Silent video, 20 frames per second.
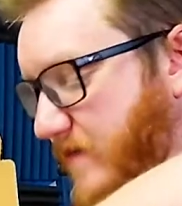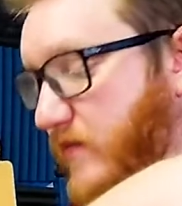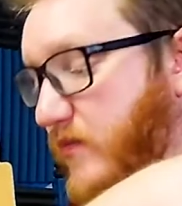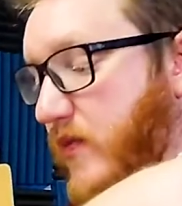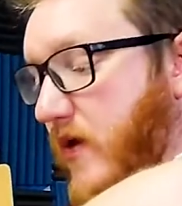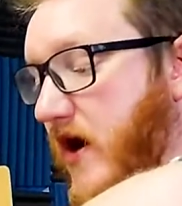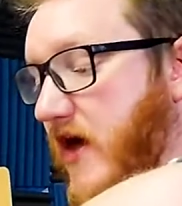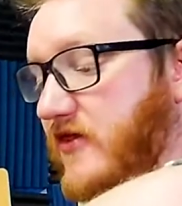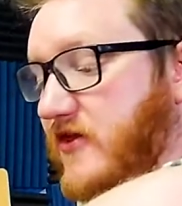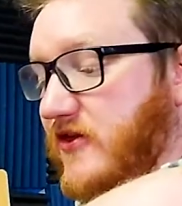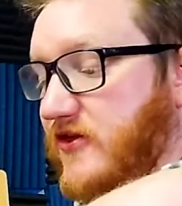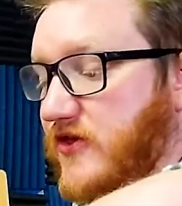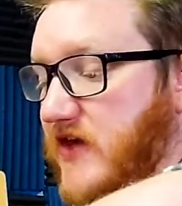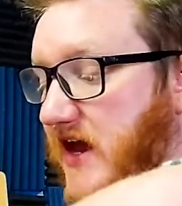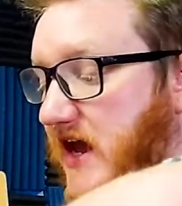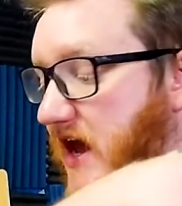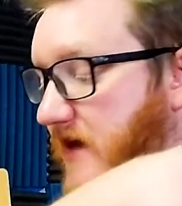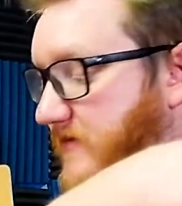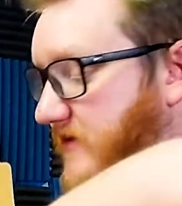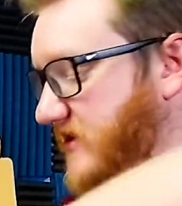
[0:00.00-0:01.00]
But the
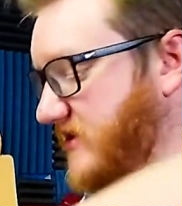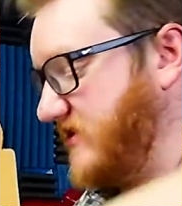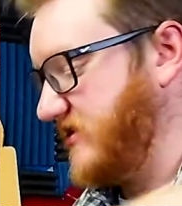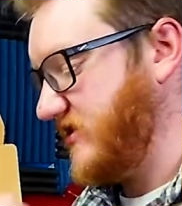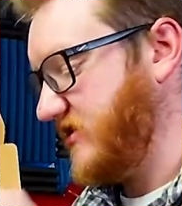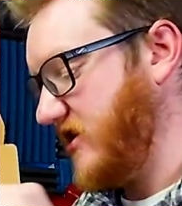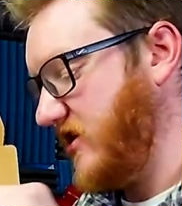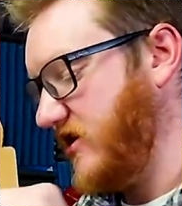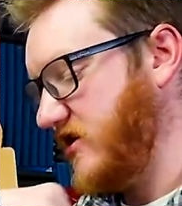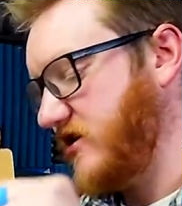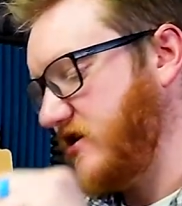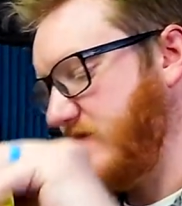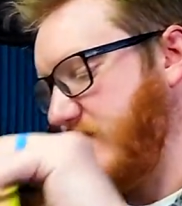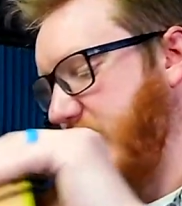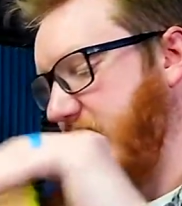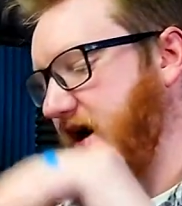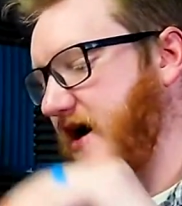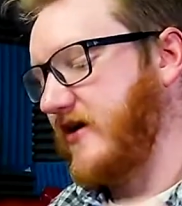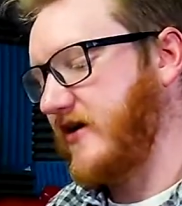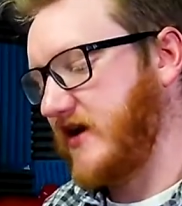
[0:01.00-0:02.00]
thing I'm concerned
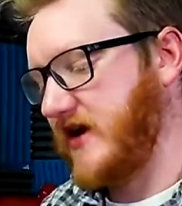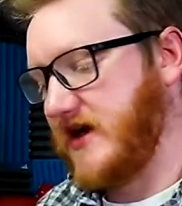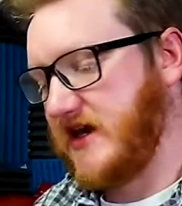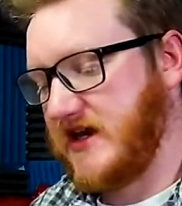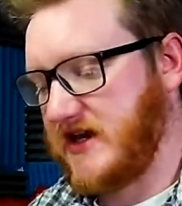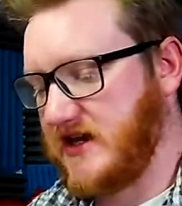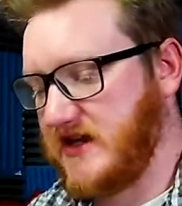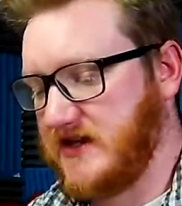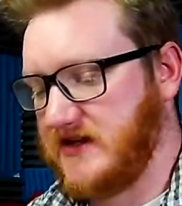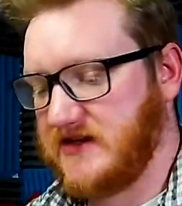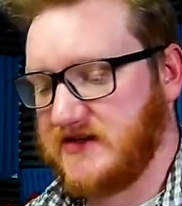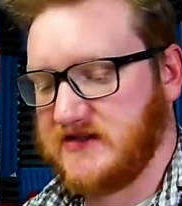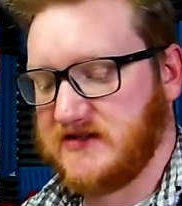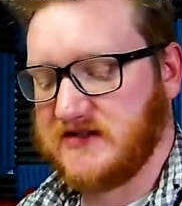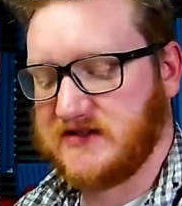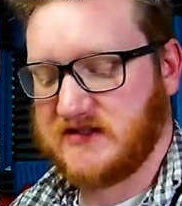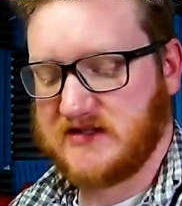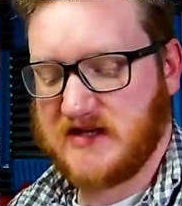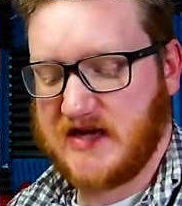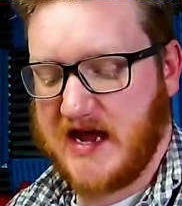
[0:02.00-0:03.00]
about
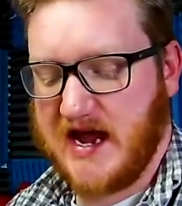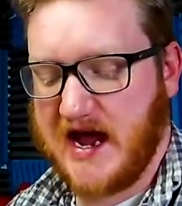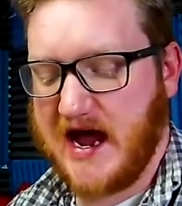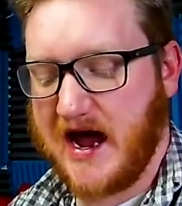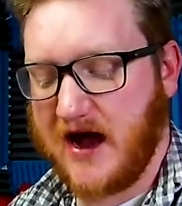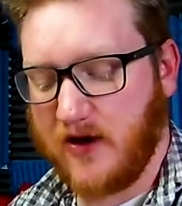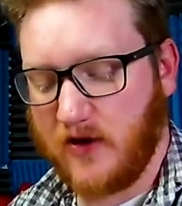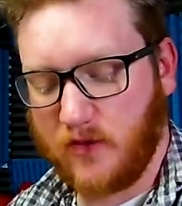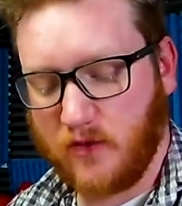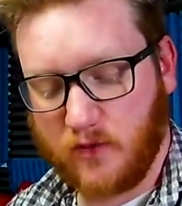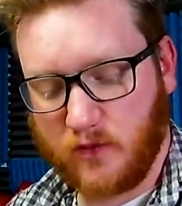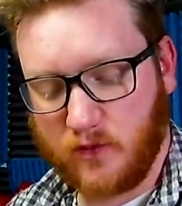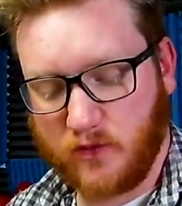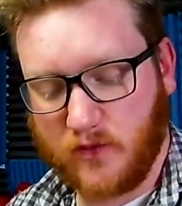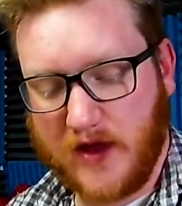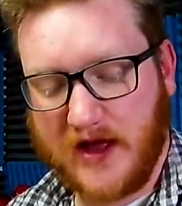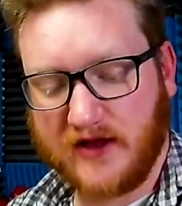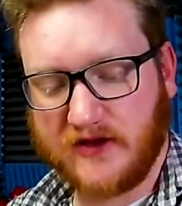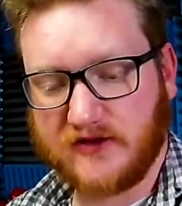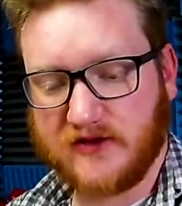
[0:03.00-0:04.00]
is how
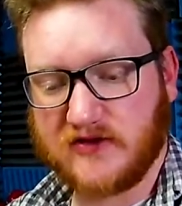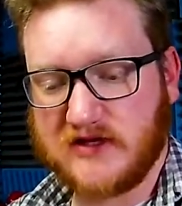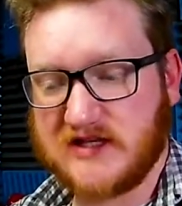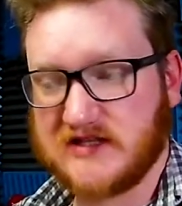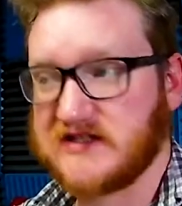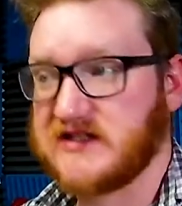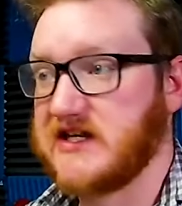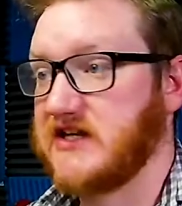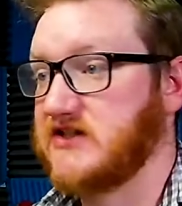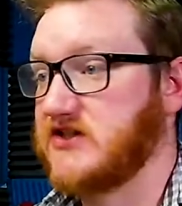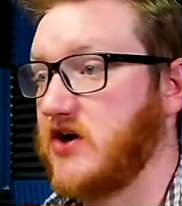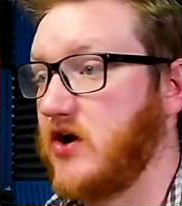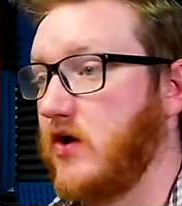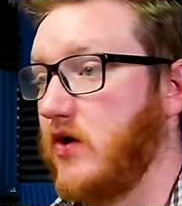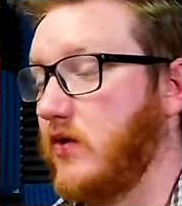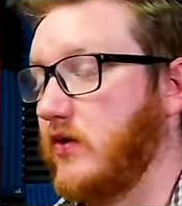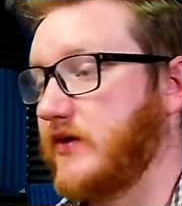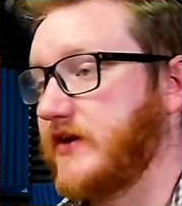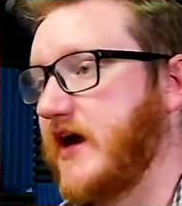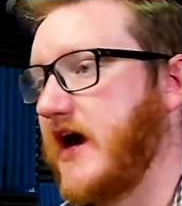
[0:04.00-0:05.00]
well do these things
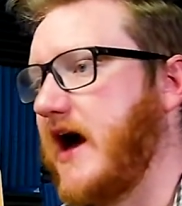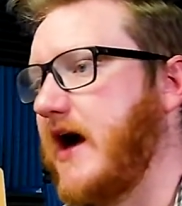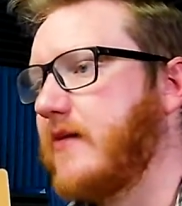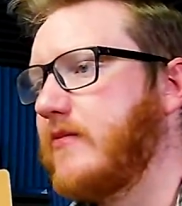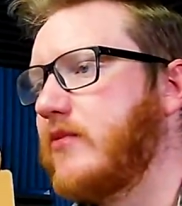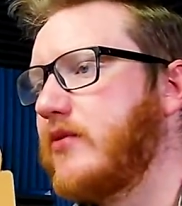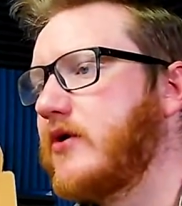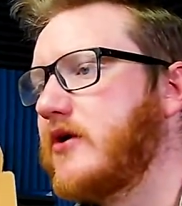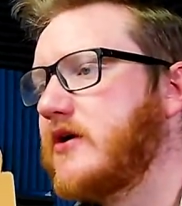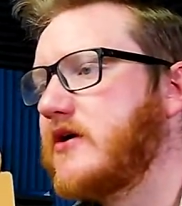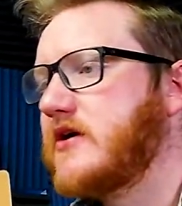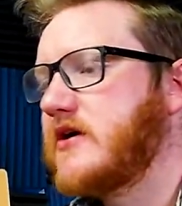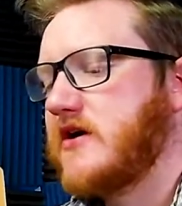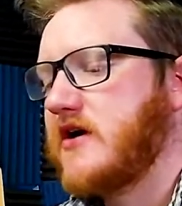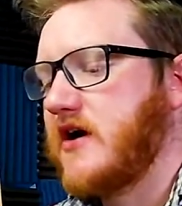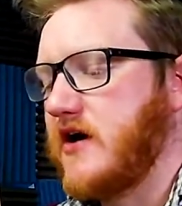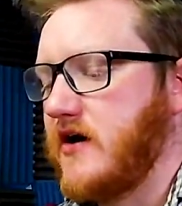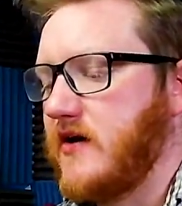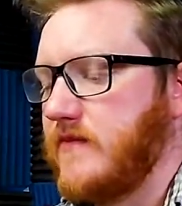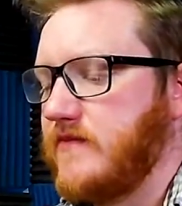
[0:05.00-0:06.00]
hold up.
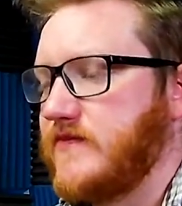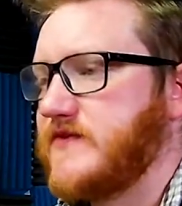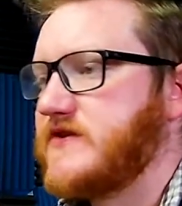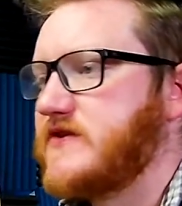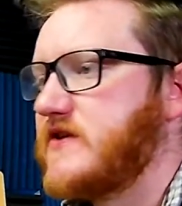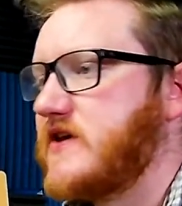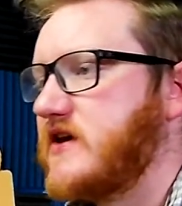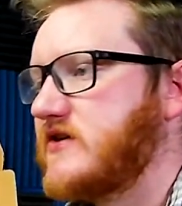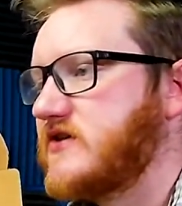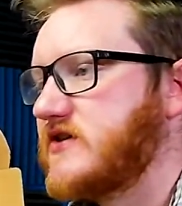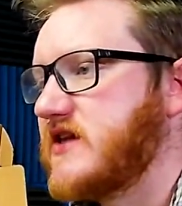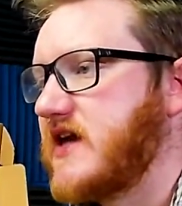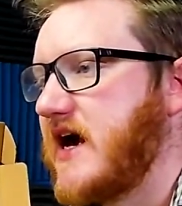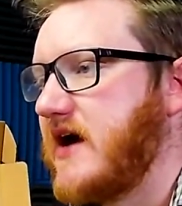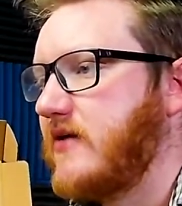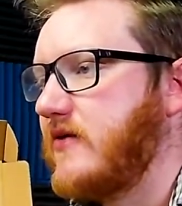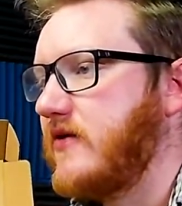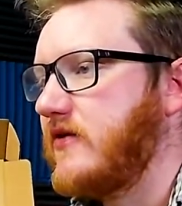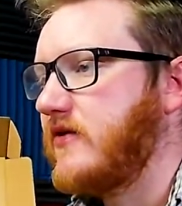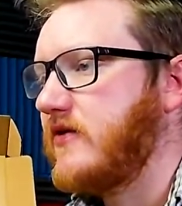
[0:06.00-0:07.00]
So there's
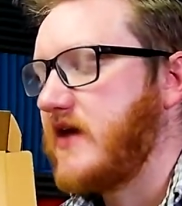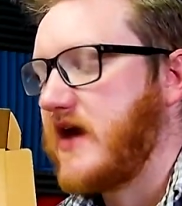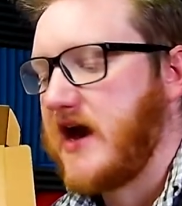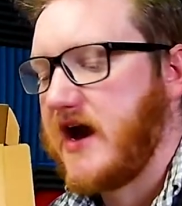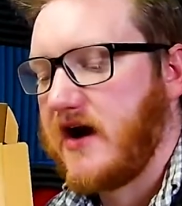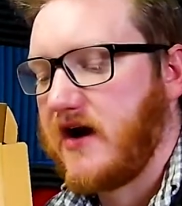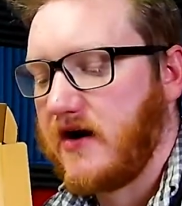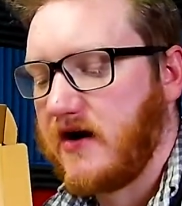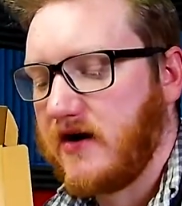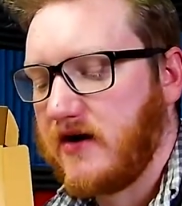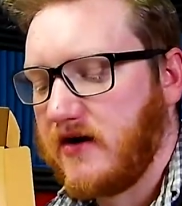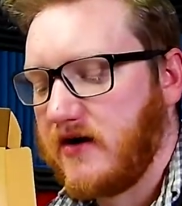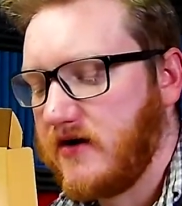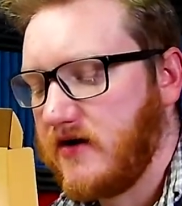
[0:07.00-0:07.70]
that one there.